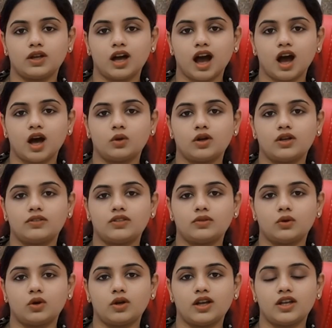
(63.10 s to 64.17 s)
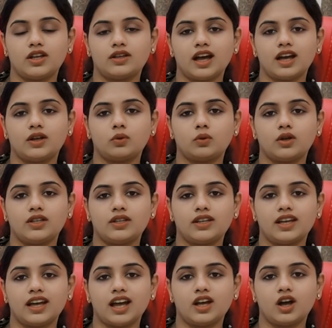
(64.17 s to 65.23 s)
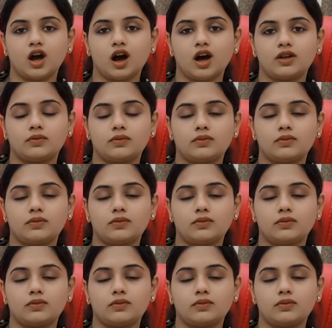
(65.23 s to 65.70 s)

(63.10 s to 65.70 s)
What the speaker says: Avoid smoking and drinking alcohol.